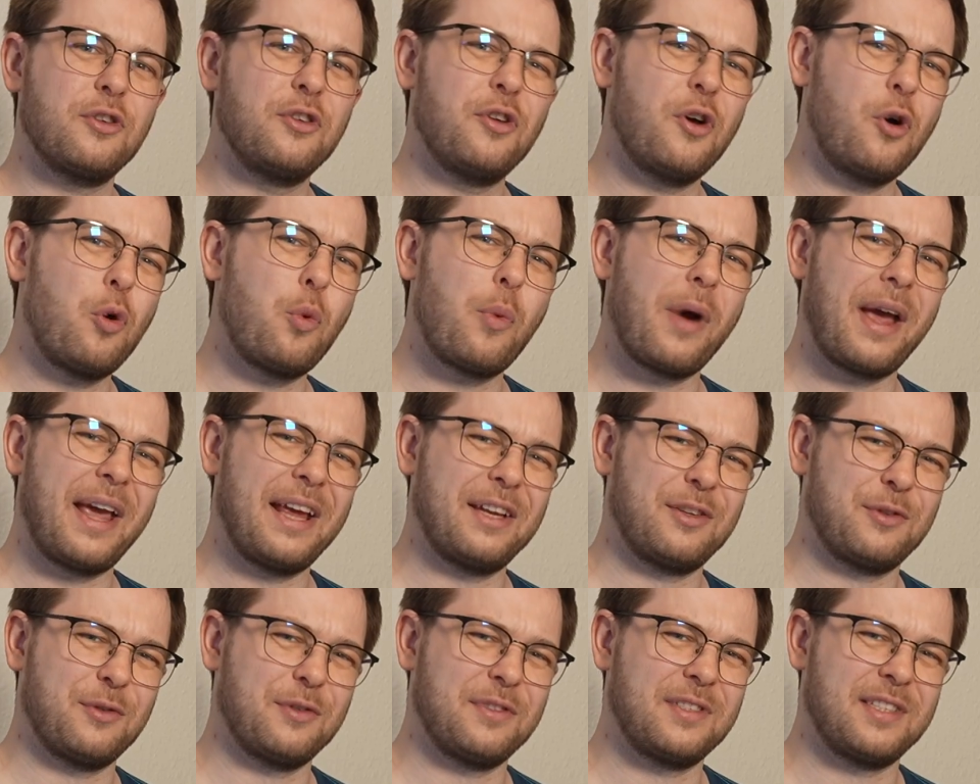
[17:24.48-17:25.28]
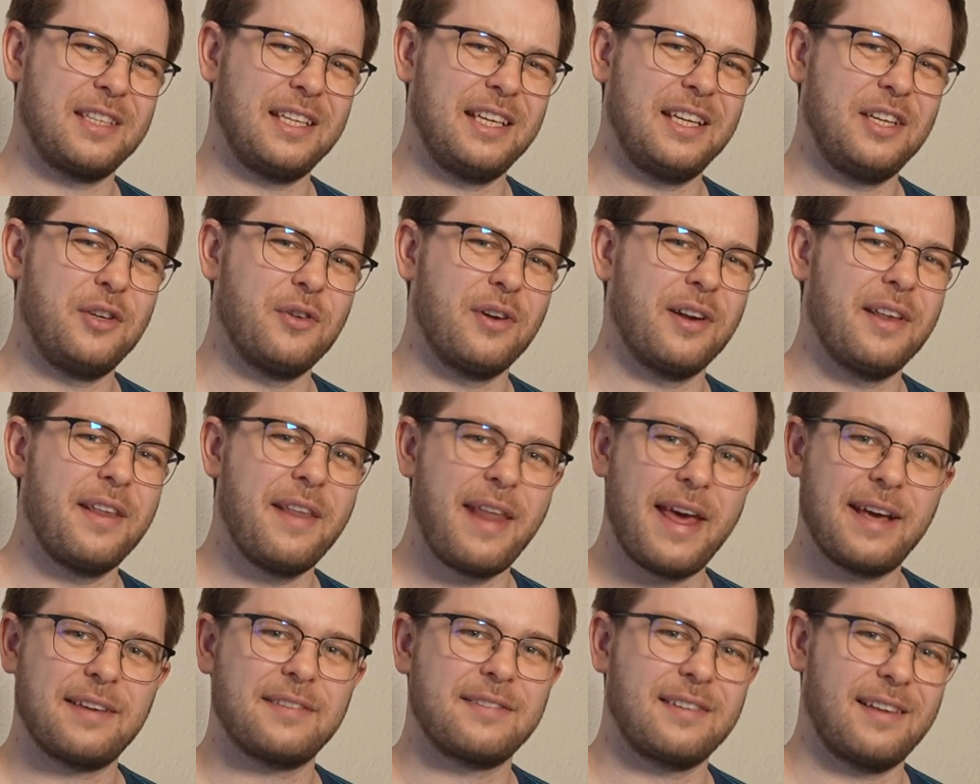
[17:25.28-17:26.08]
no way to see your
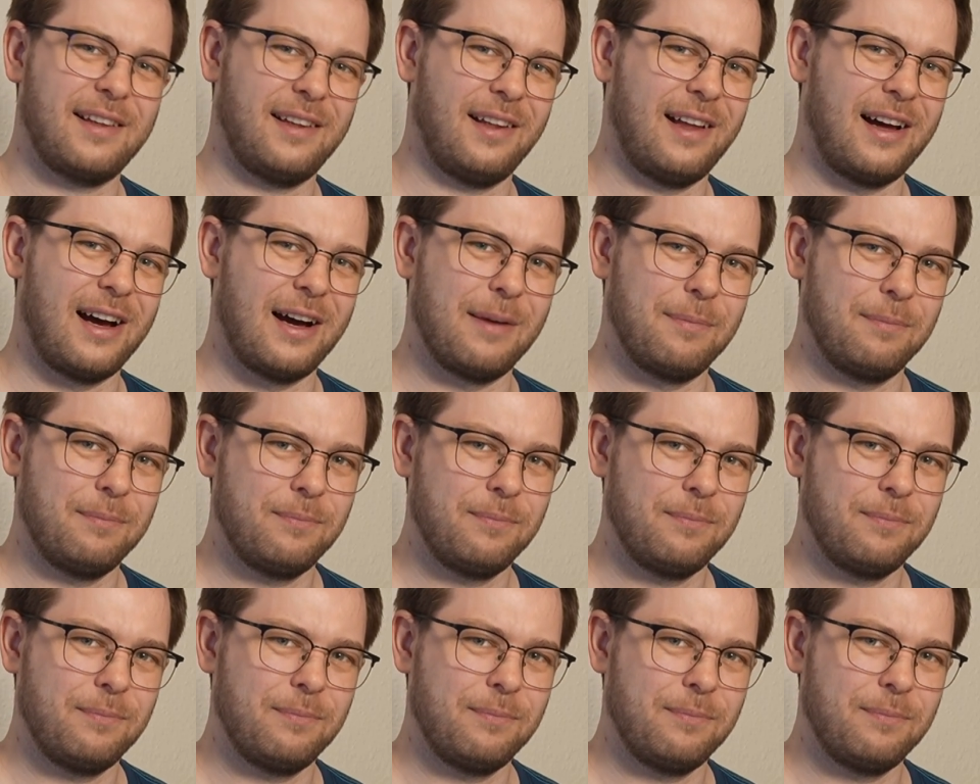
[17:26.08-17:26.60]
next alarm.